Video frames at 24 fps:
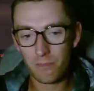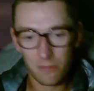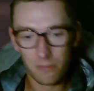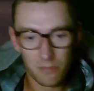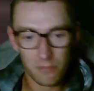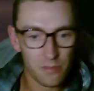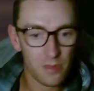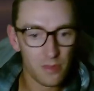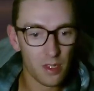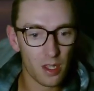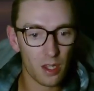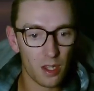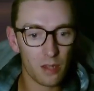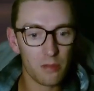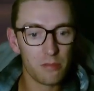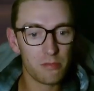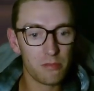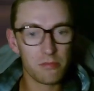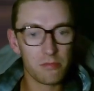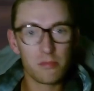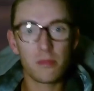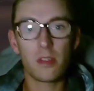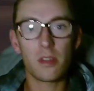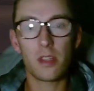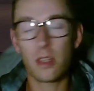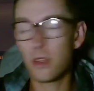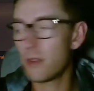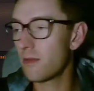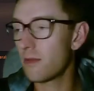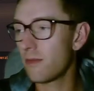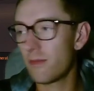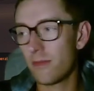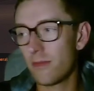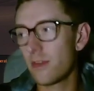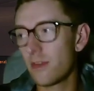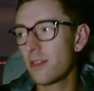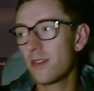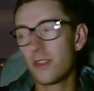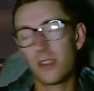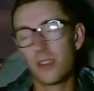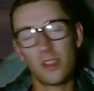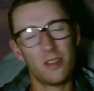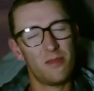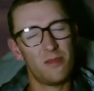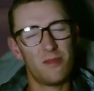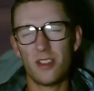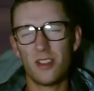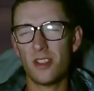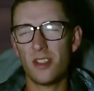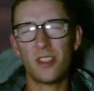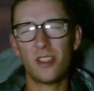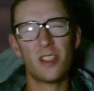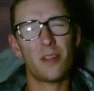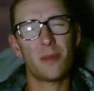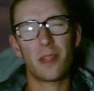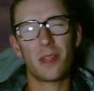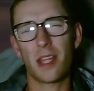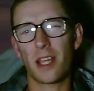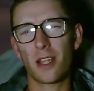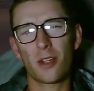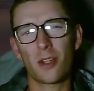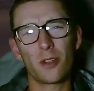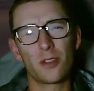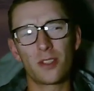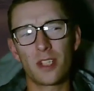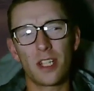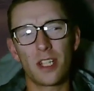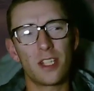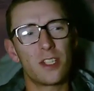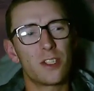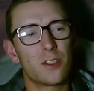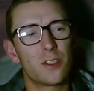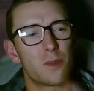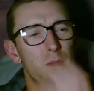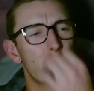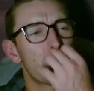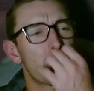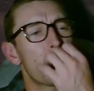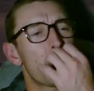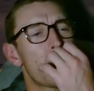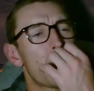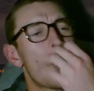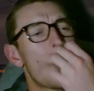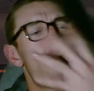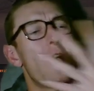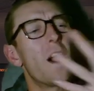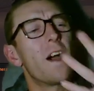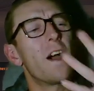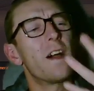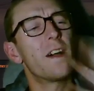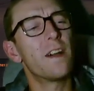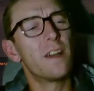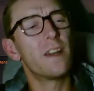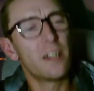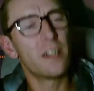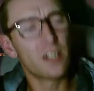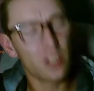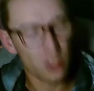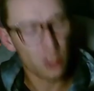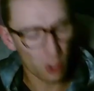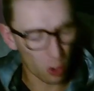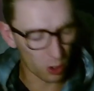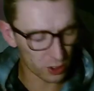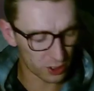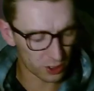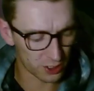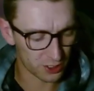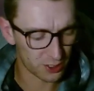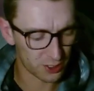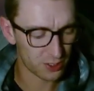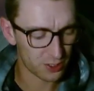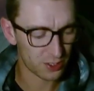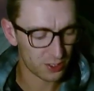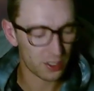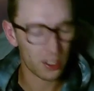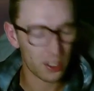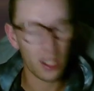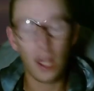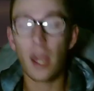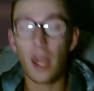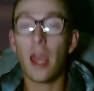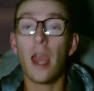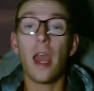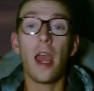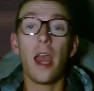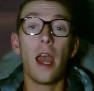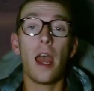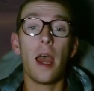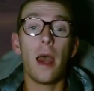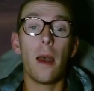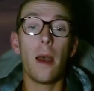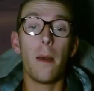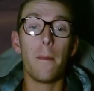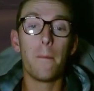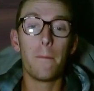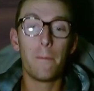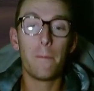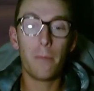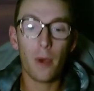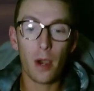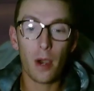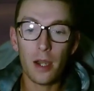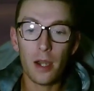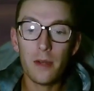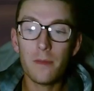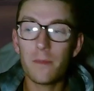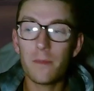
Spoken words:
just some of that content just gorgeous. But